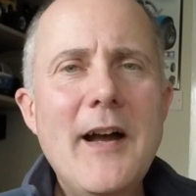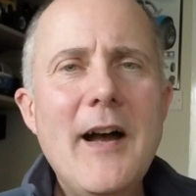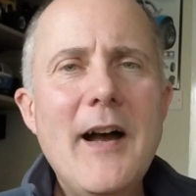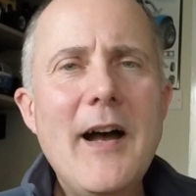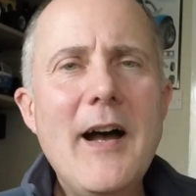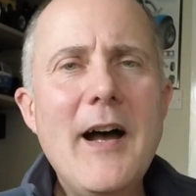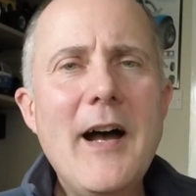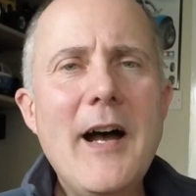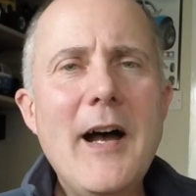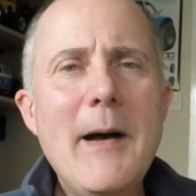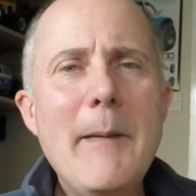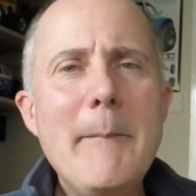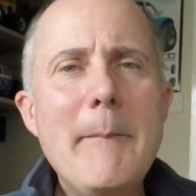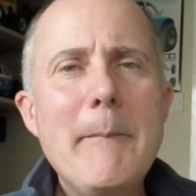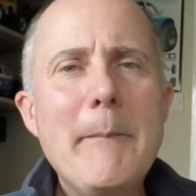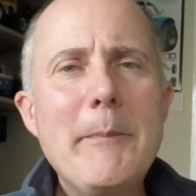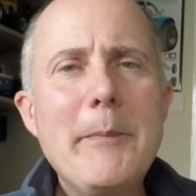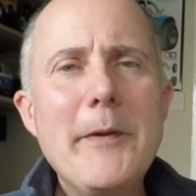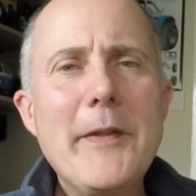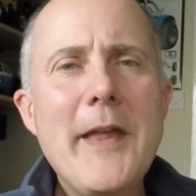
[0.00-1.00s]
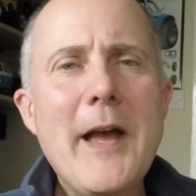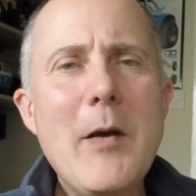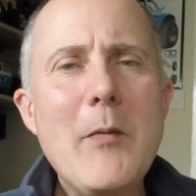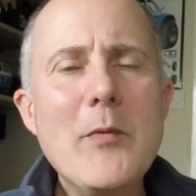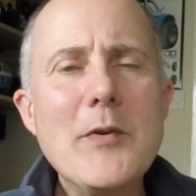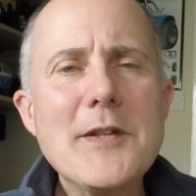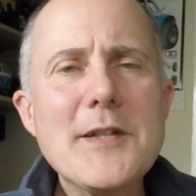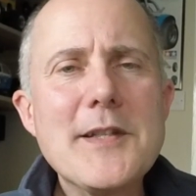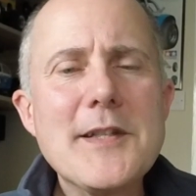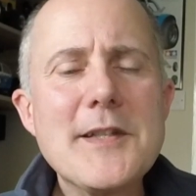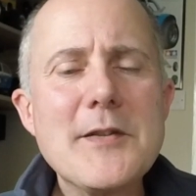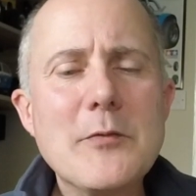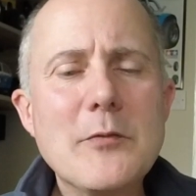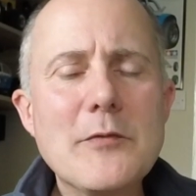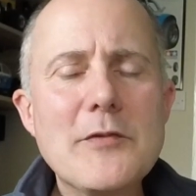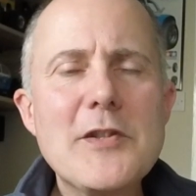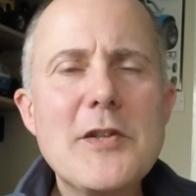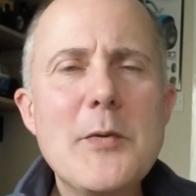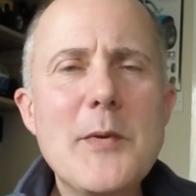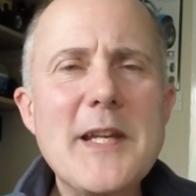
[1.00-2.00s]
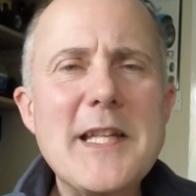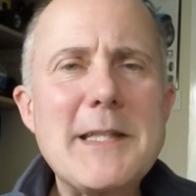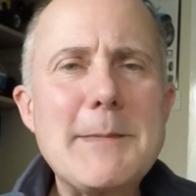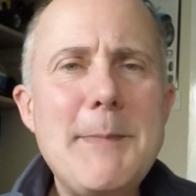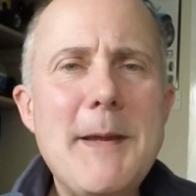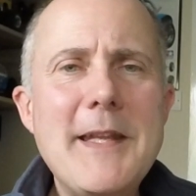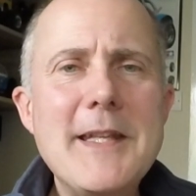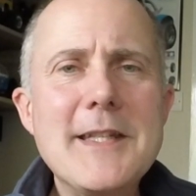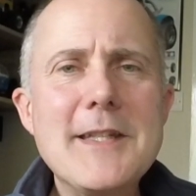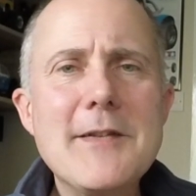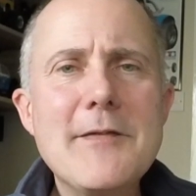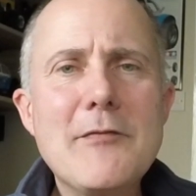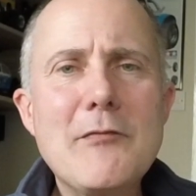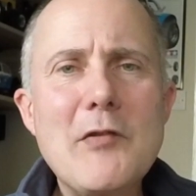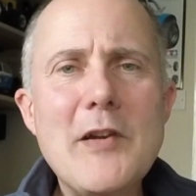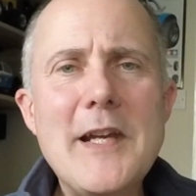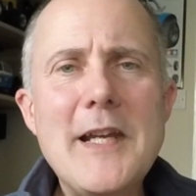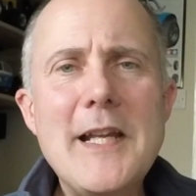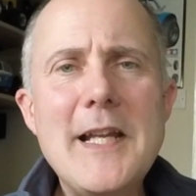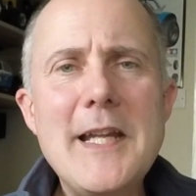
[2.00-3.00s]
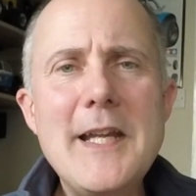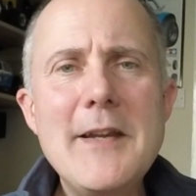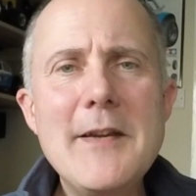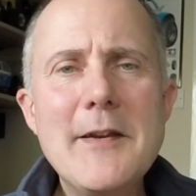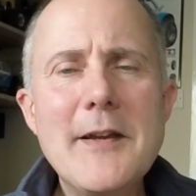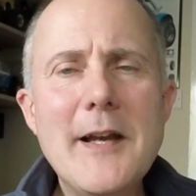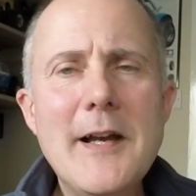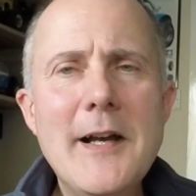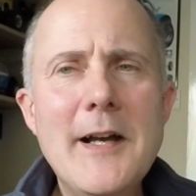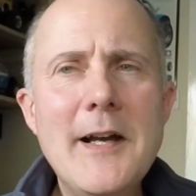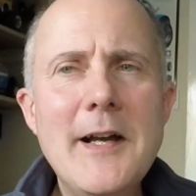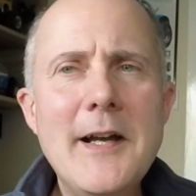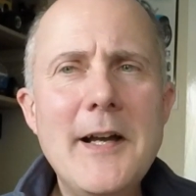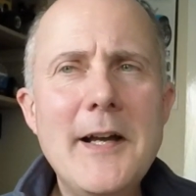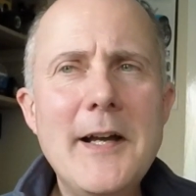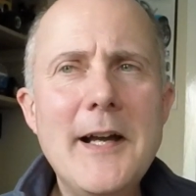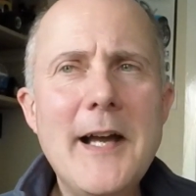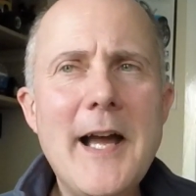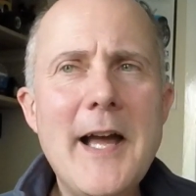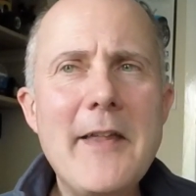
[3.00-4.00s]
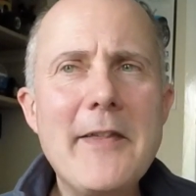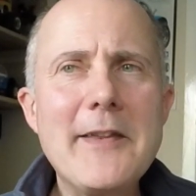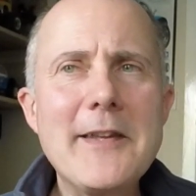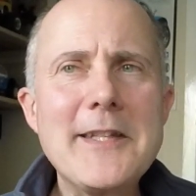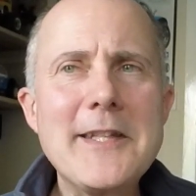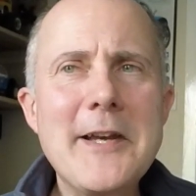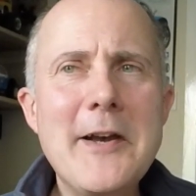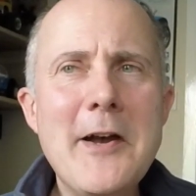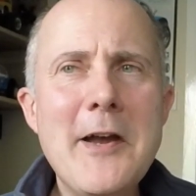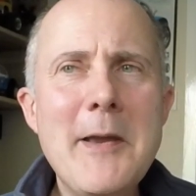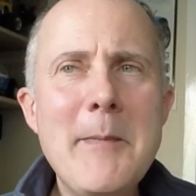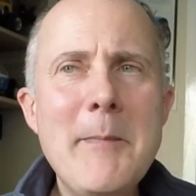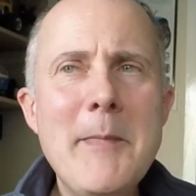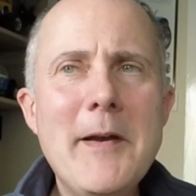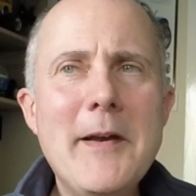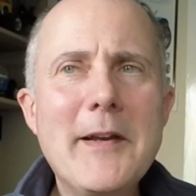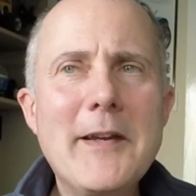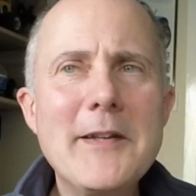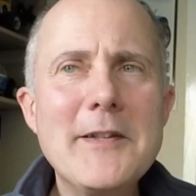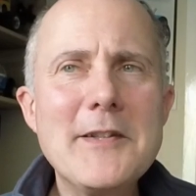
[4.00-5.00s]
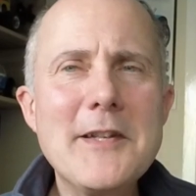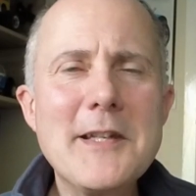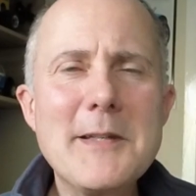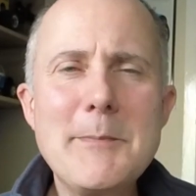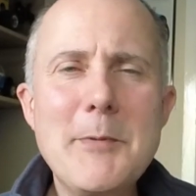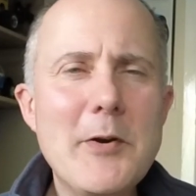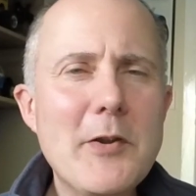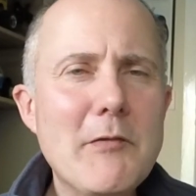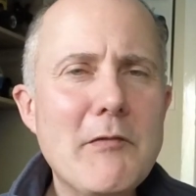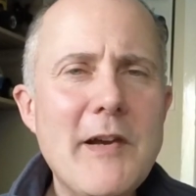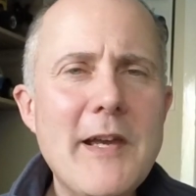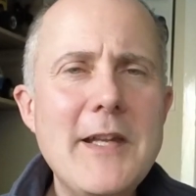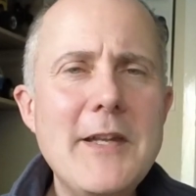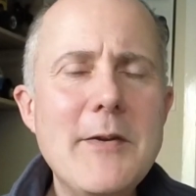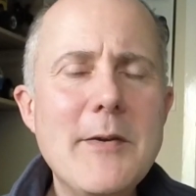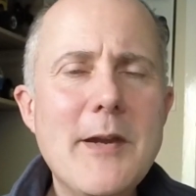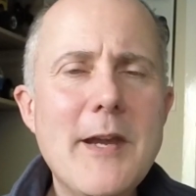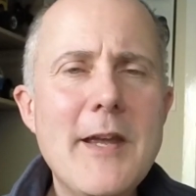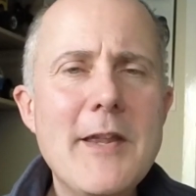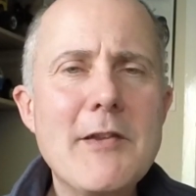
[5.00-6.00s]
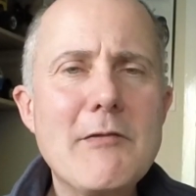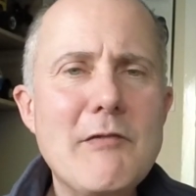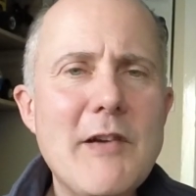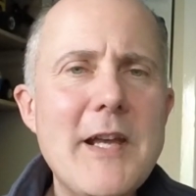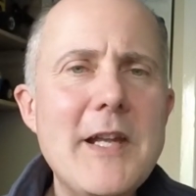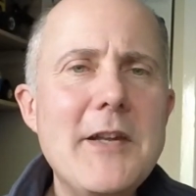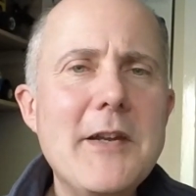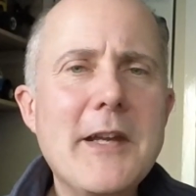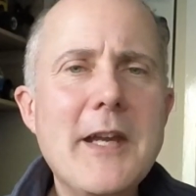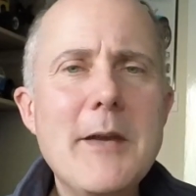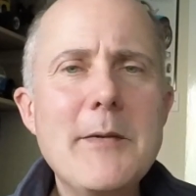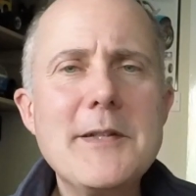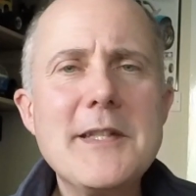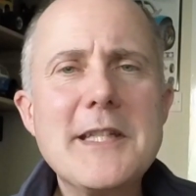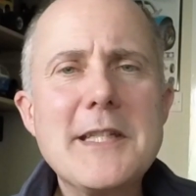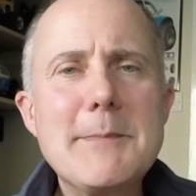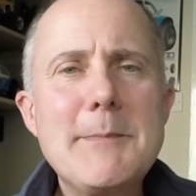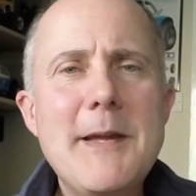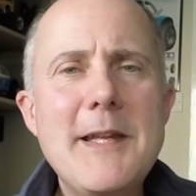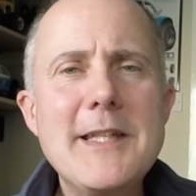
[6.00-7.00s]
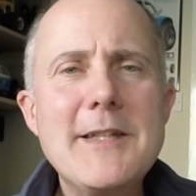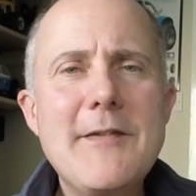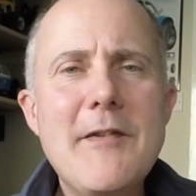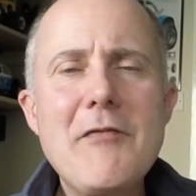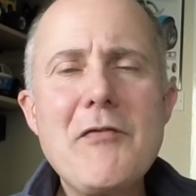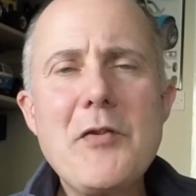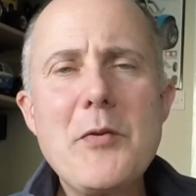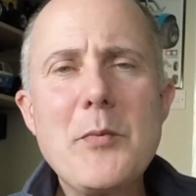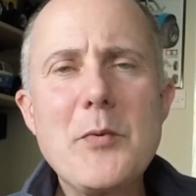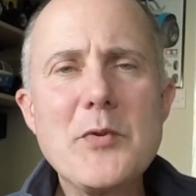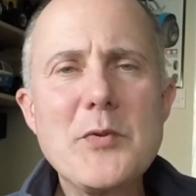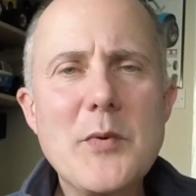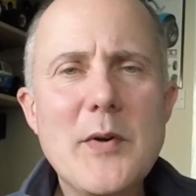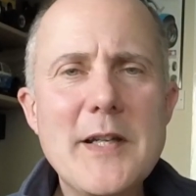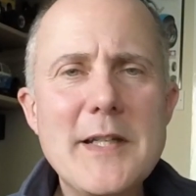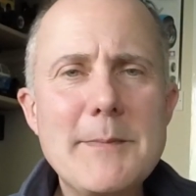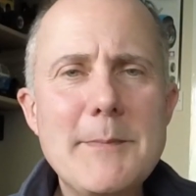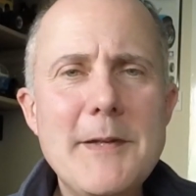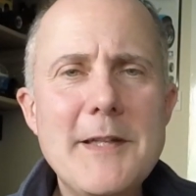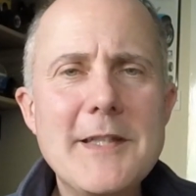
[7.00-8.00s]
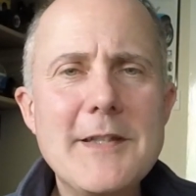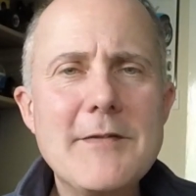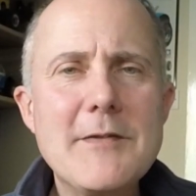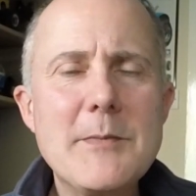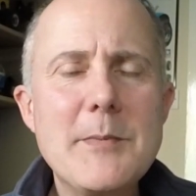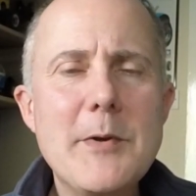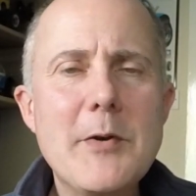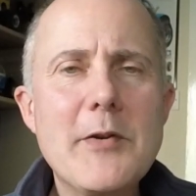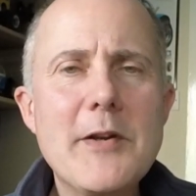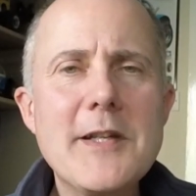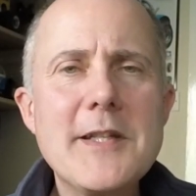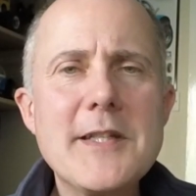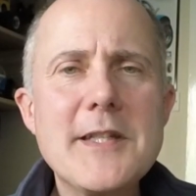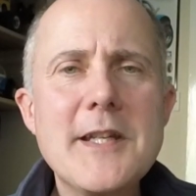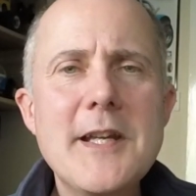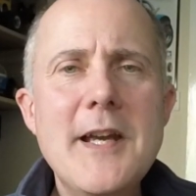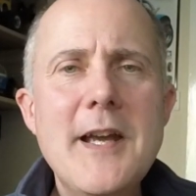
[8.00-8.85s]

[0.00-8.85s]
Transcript: But that was too expensive really at the time, because you had to buy the radio gear, and the radio gear was expensive. Everything was quite expensive, to be honest.